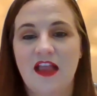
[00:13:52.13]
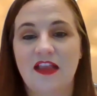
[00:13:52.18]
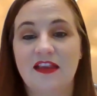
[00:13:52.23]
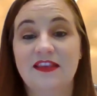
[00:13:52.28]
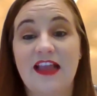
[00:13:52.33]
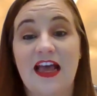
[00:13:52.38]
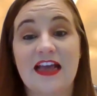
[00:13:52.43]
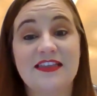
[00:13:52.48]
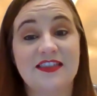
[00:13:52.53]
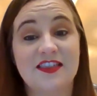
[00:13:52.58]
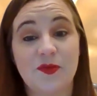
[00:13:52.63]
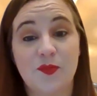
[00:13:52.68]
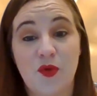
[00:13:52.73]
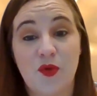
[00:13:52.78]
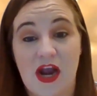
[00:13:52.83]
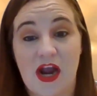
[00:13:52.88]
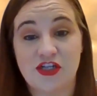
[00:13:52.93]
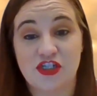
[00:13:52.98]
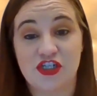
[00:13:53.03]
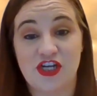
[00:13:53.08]
less
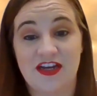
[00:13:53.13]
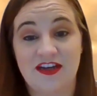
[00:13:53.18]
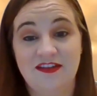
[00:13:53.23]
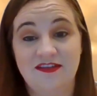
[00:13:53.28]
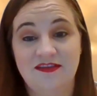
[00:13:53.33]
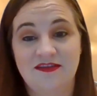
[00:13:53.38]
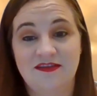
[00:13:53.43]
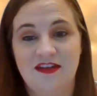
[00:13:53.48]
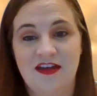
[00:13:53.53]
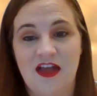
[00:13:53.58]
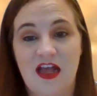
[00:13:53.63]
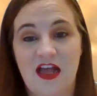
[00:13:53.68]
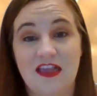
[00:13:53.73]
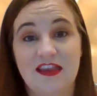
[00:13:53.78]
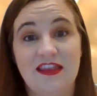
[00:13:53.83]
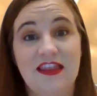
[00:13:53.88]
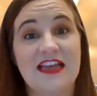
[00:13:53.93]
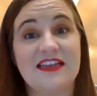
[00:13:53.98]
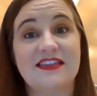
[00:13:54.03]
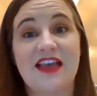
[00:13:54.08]
depression,
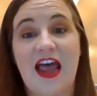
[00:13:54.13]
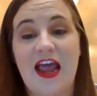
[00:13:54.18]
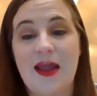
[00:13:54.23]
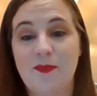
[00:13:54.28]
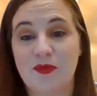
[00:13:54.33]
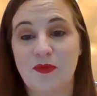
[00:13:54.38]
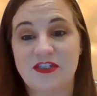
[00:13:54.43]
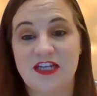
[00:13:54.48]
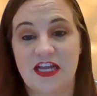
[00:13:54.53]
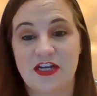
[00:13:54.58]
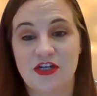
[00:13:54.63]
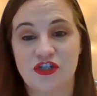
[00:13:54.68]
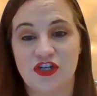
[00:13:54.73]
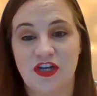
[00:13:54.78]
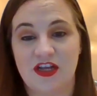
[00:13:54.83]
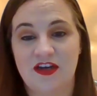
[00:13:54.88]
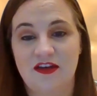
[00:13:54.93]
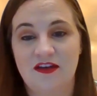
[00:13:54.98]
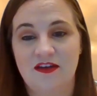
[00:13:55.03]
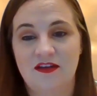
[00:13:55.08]
less
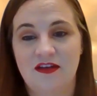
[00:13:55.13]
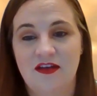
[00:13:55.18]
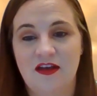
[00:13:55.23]
hypertension,